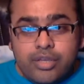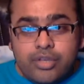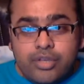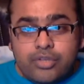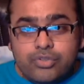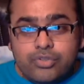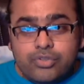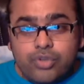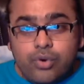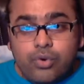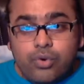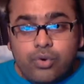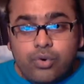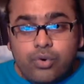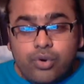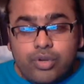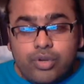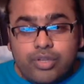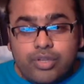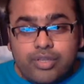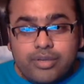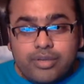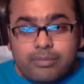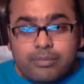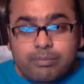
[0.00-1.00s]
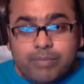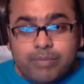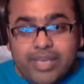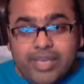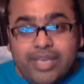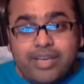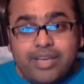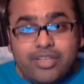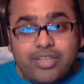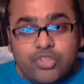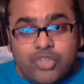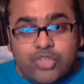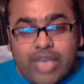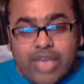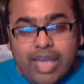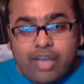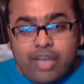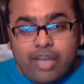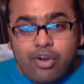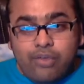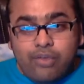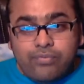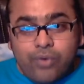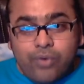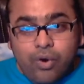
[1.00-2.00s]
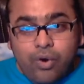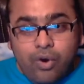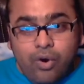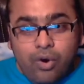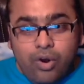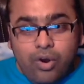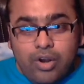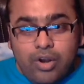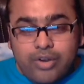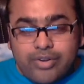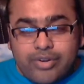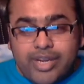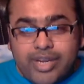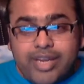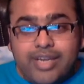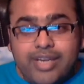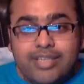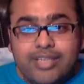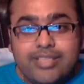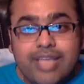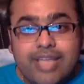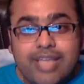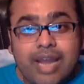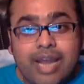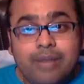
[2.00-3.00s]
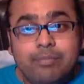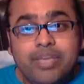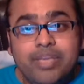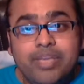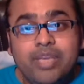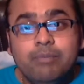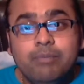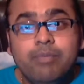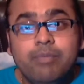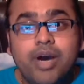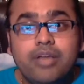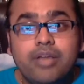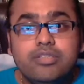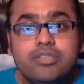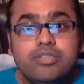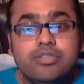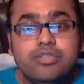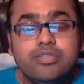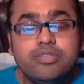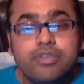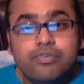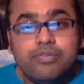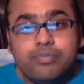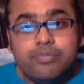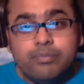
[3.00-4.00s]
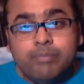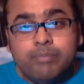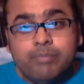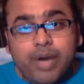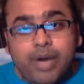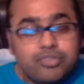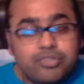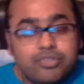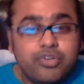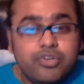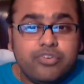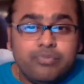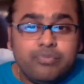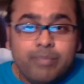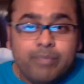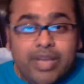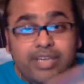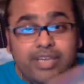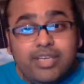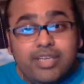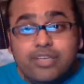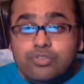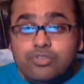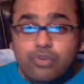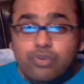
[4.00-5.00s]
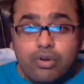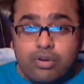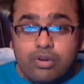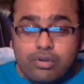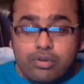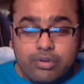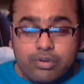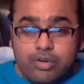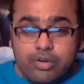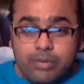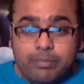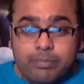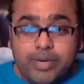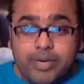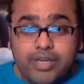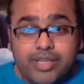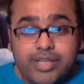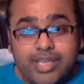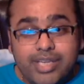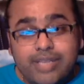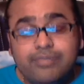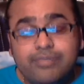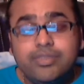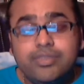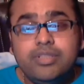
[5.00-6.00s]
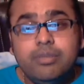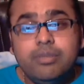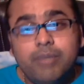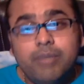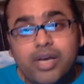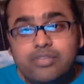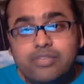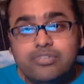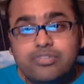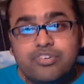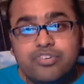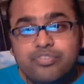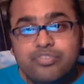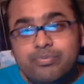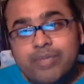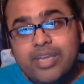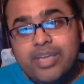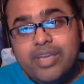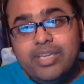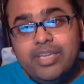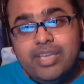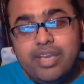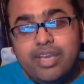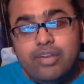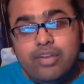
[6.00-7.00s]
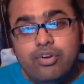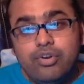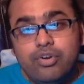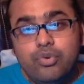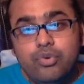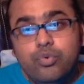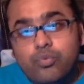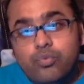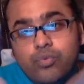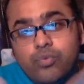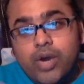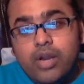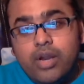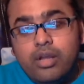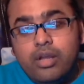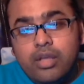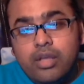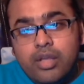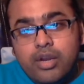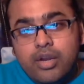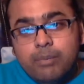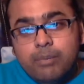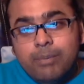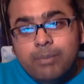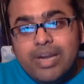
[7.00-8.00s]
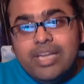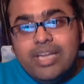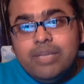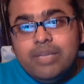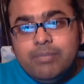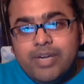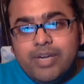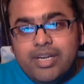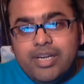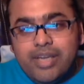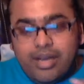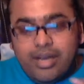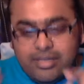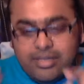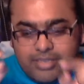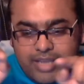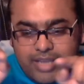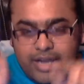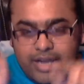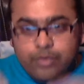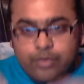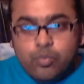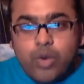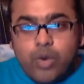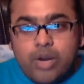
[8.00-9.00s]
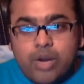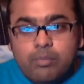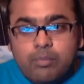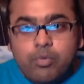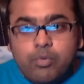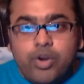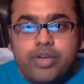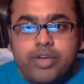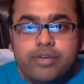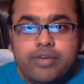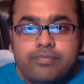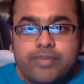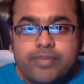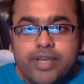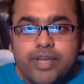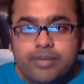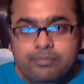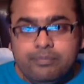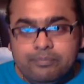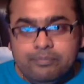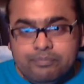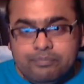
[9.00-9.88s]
So being a jack of all trades and being master of many is all good, but even the master of many cannot do one multiple tasks at one point of time.